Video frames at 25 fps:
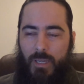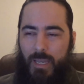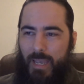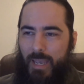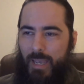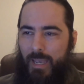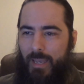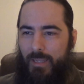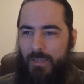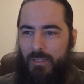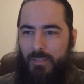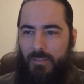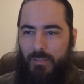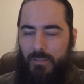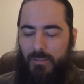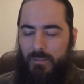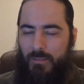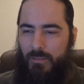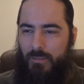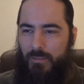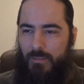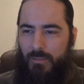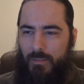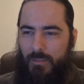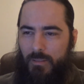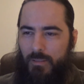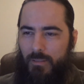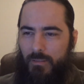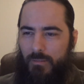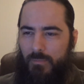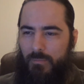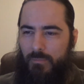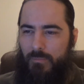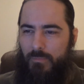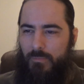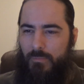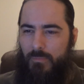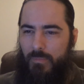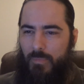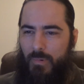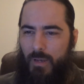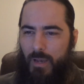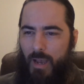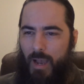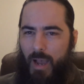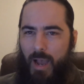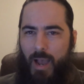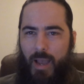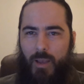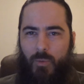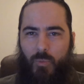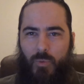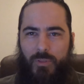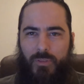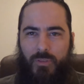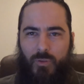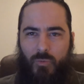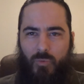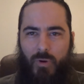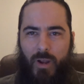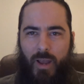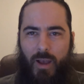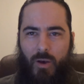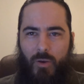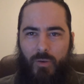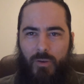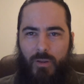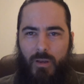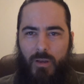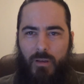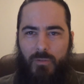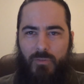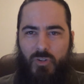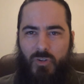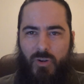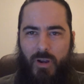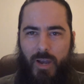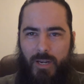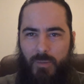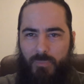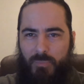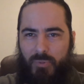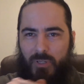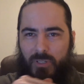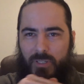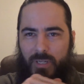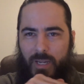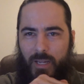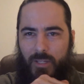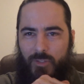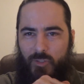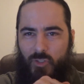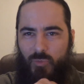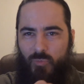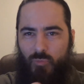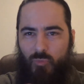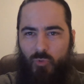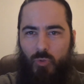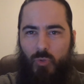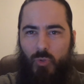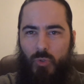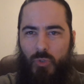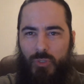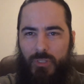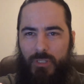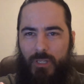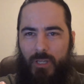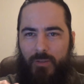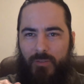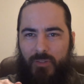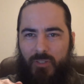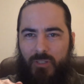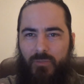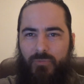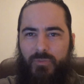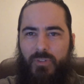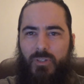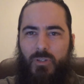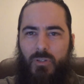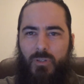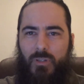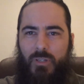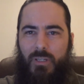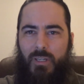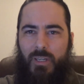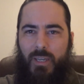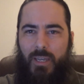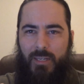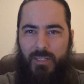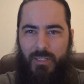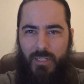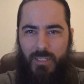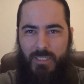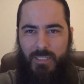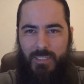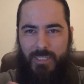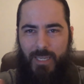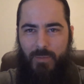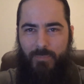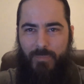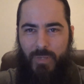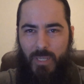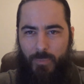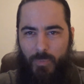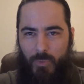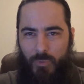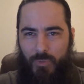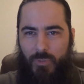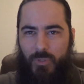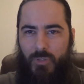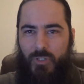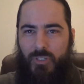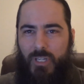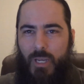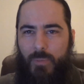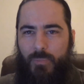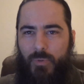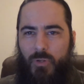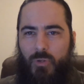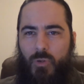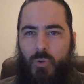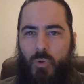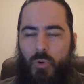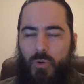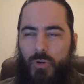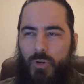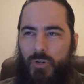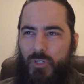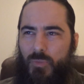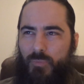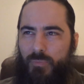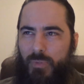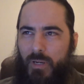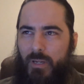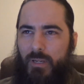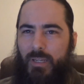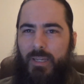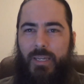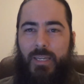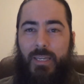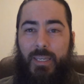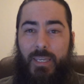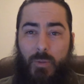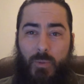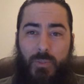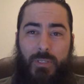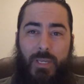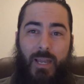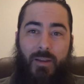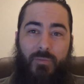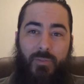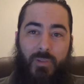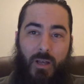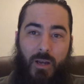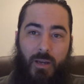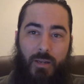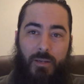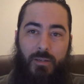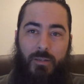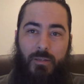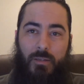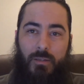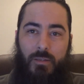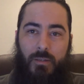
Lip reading: And I went the route of trying to put down some rules of civility and just send people to their separate corners. But he was out of line.